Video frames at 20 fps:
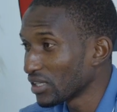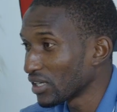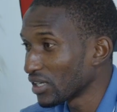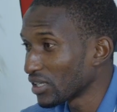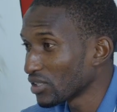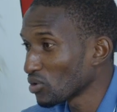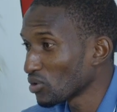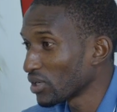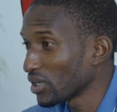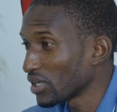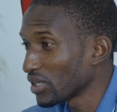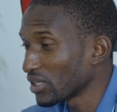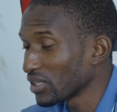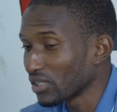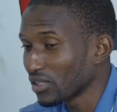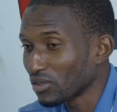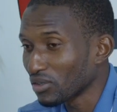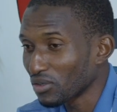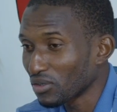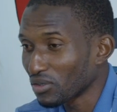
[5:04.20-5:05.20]
so that
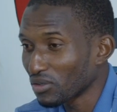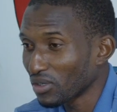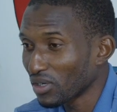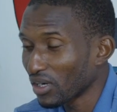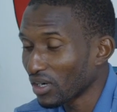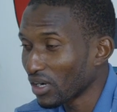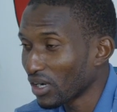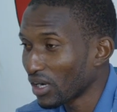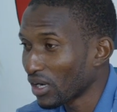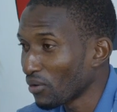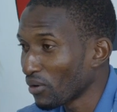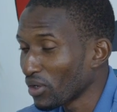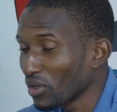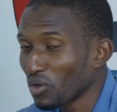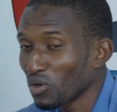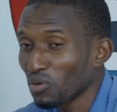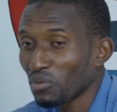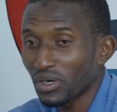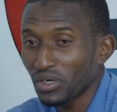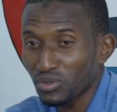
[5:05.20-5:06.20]
our
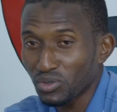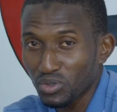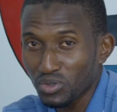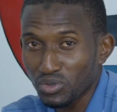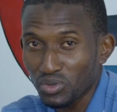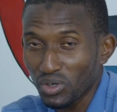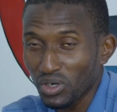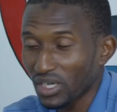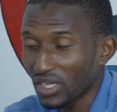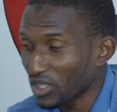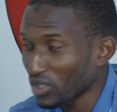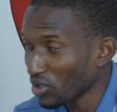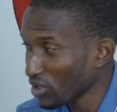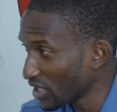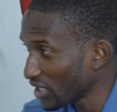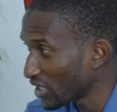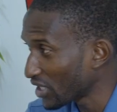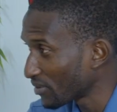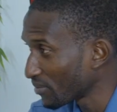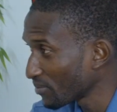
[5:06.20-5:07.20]
young ones also can
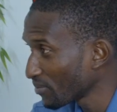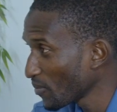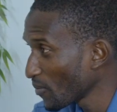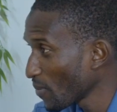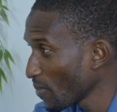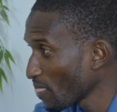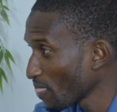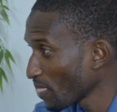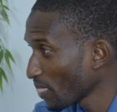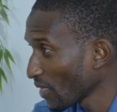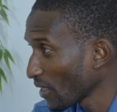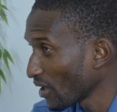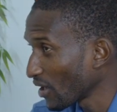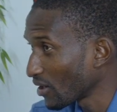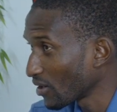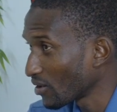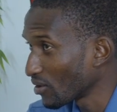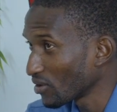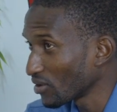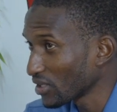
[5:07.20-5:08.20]
touch in.
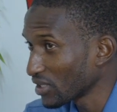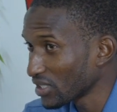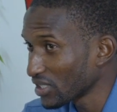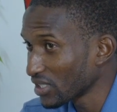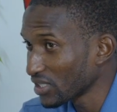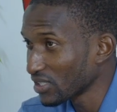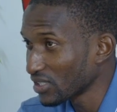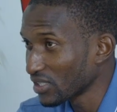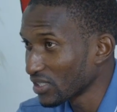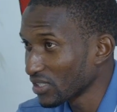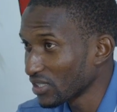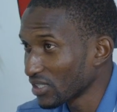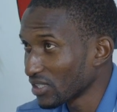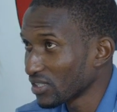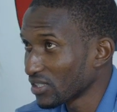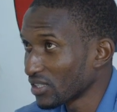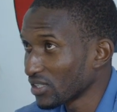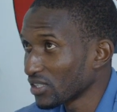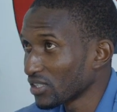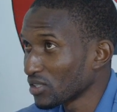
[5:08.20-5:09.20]
This
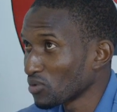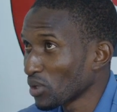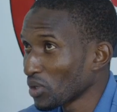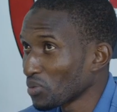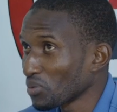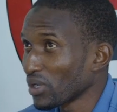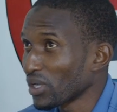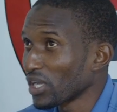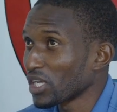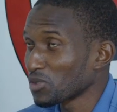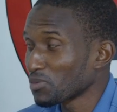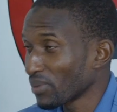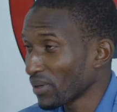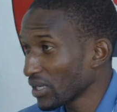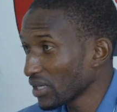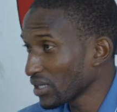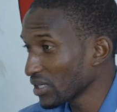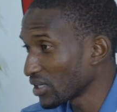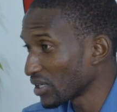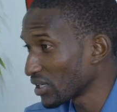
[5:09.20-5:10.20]
is what we
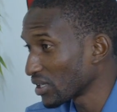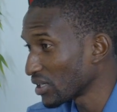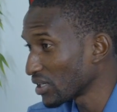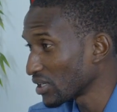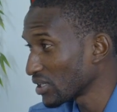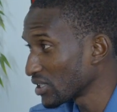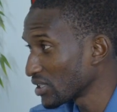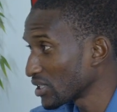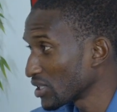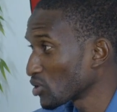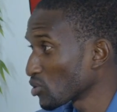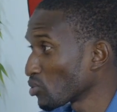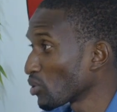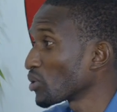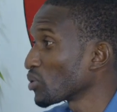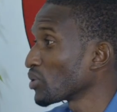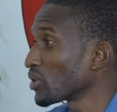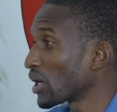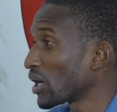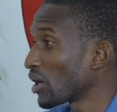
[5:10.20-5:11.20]
expect, and this is what
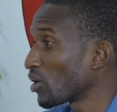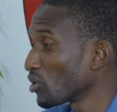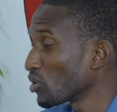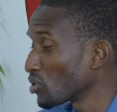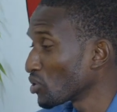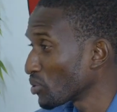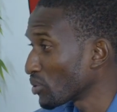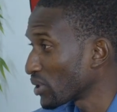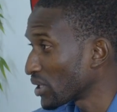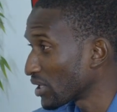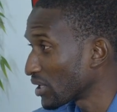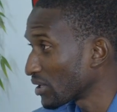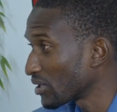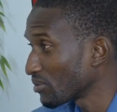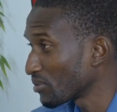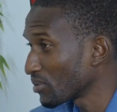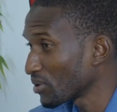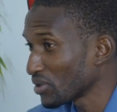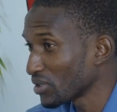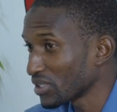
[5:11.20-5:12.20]
we are all doing.
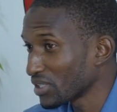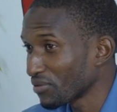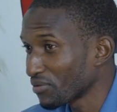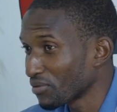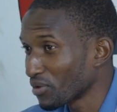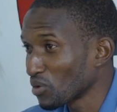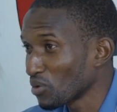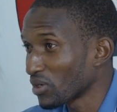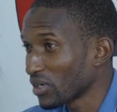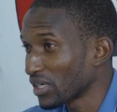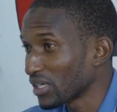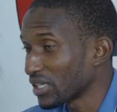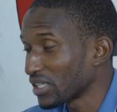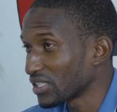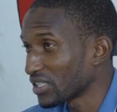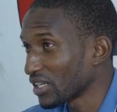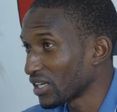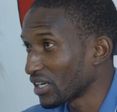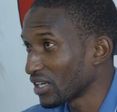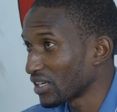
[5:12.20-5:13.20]
Because if you look at this
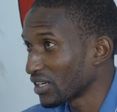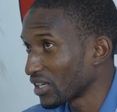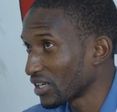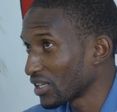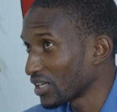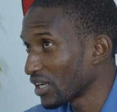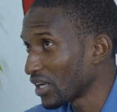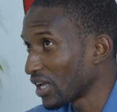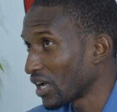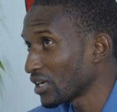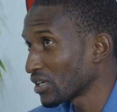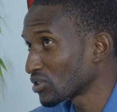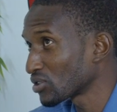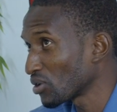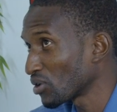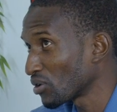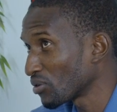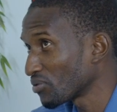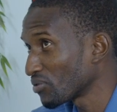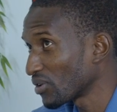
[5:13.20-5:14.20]
trend, the likes
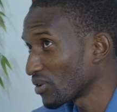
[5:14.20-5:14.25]
of